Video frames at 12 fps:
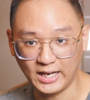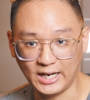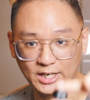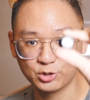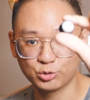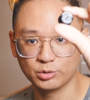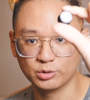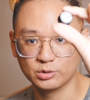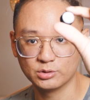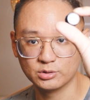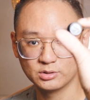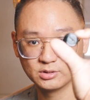
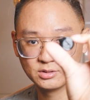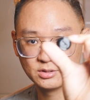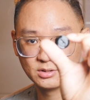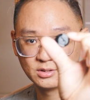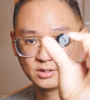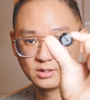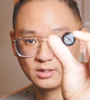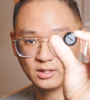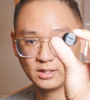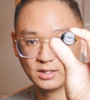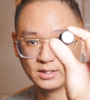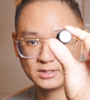actual
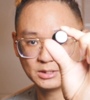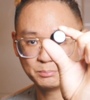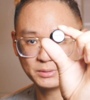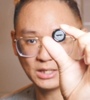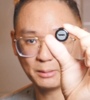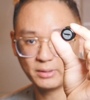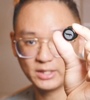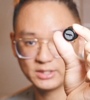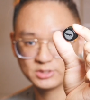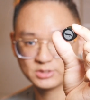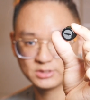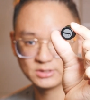
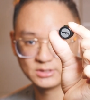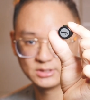TPMS